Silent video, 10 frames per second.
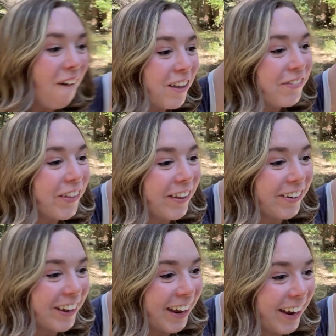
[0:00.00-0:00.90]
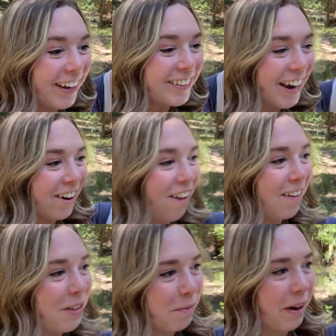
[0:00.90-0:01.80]
all of the little kids and all
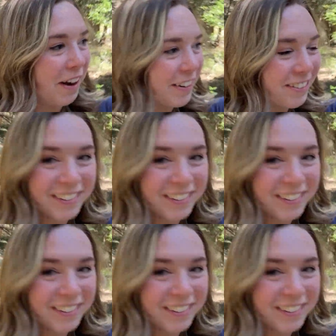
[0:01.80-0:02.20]
of their parents were